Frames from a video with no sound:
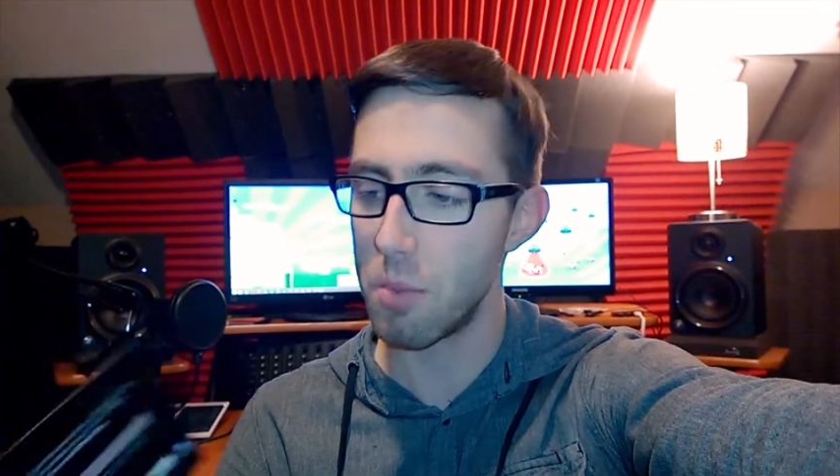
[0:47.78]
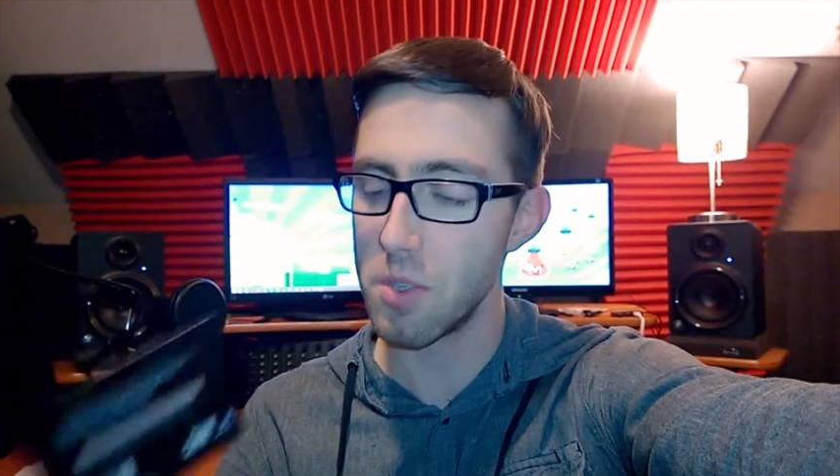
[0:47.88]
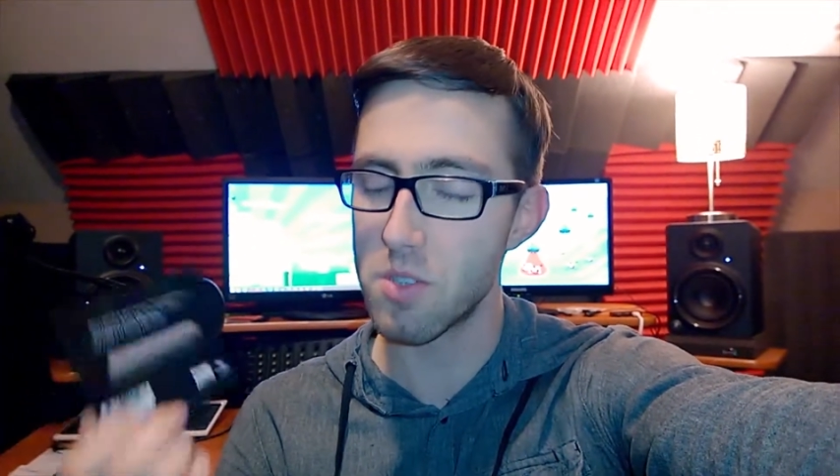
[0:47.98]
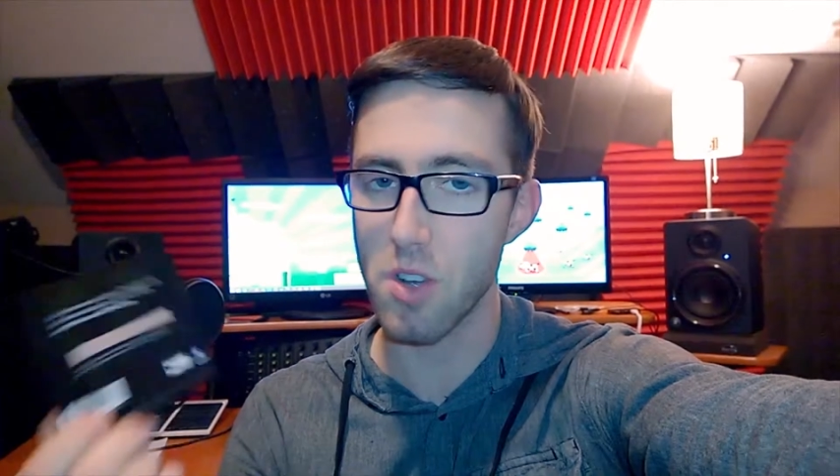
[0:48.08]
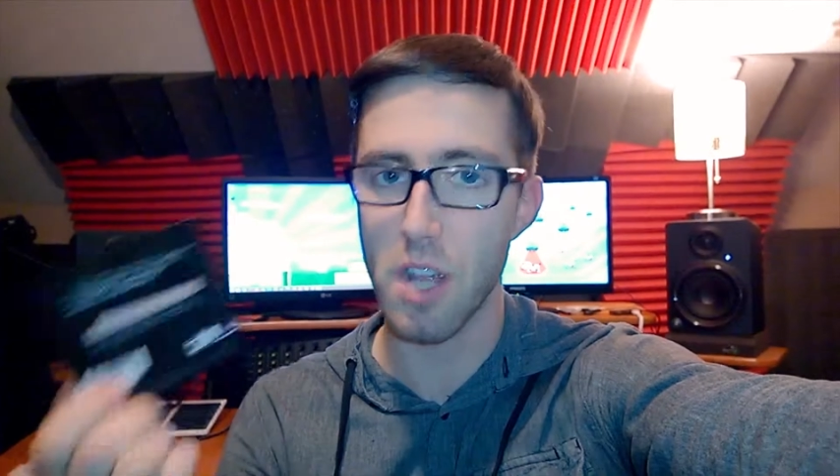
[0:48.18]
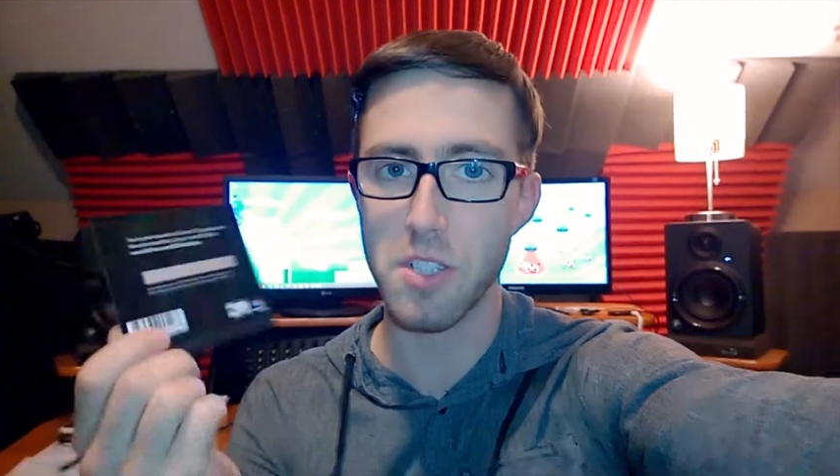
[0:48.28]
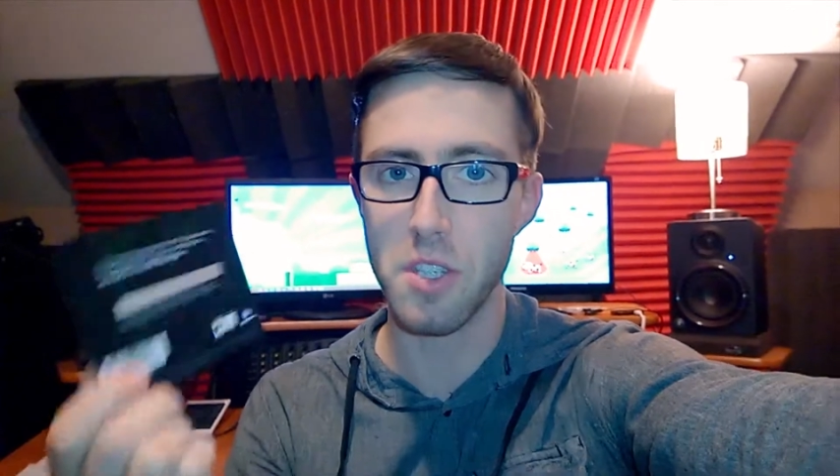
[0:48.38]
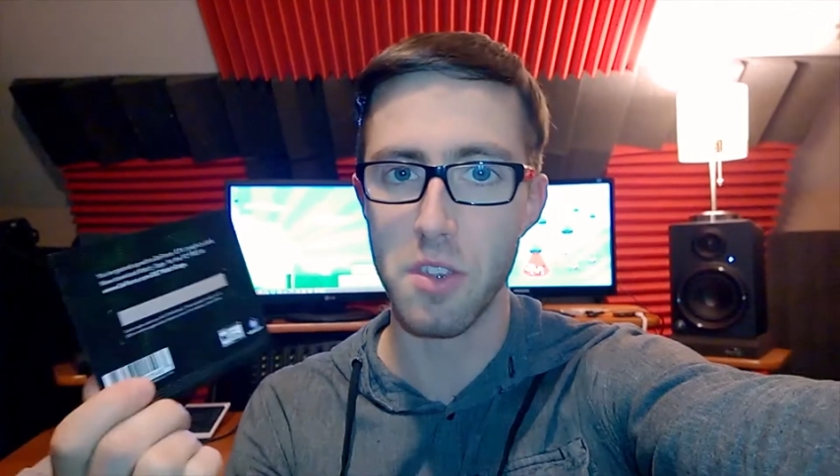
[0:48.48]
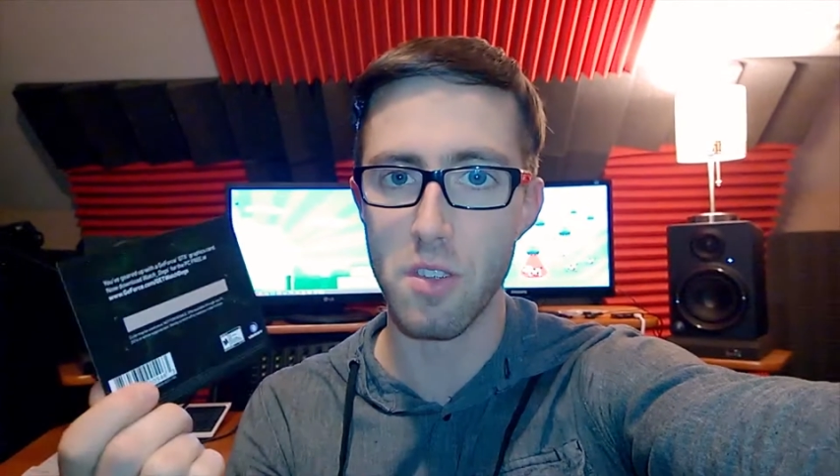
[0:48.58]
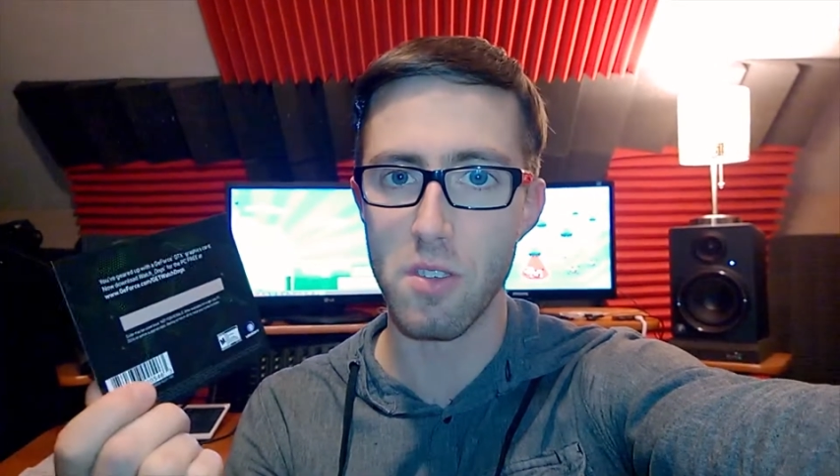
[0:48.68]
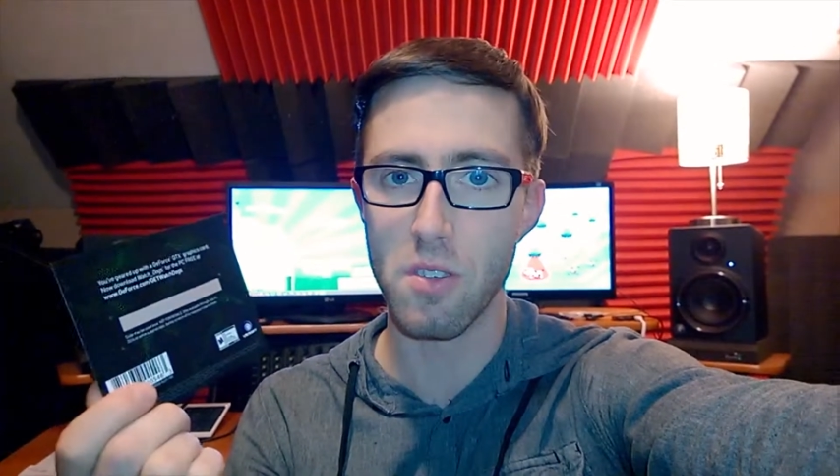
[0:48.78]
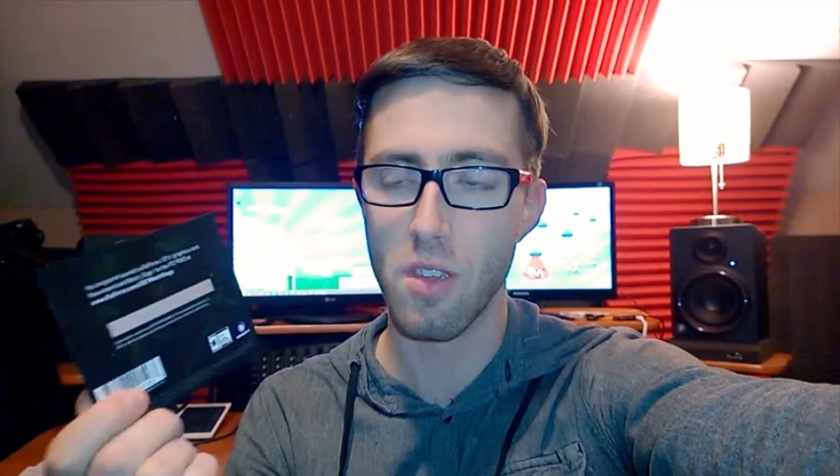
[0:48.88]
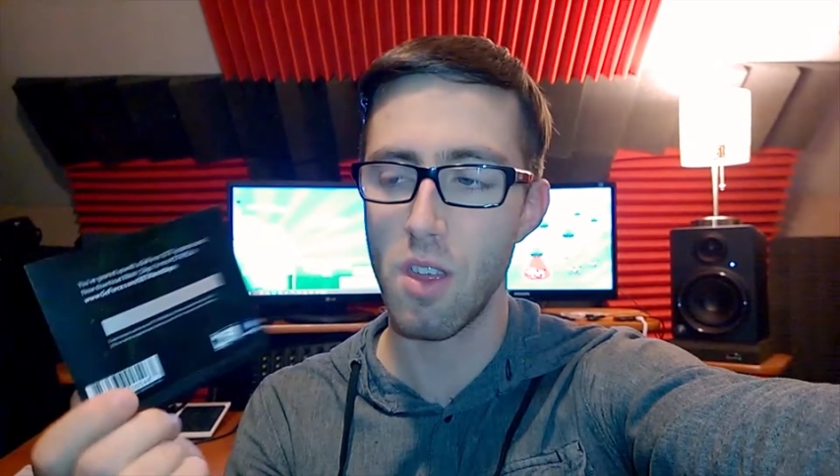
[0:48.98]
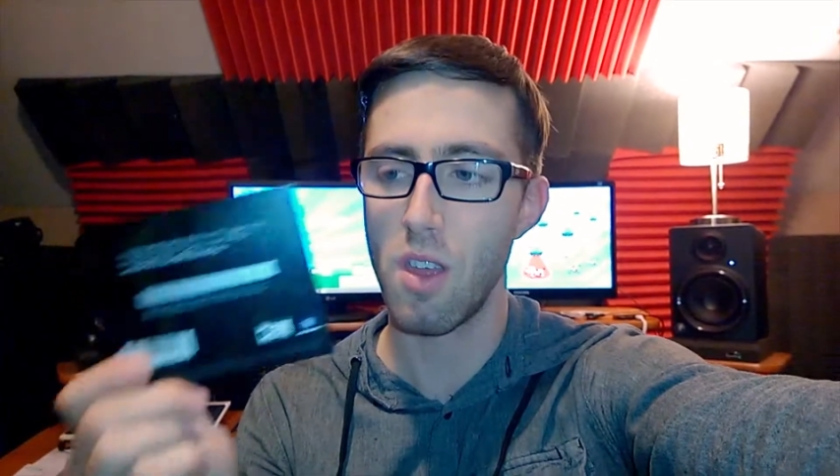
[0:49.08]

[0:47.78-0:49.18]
scratching this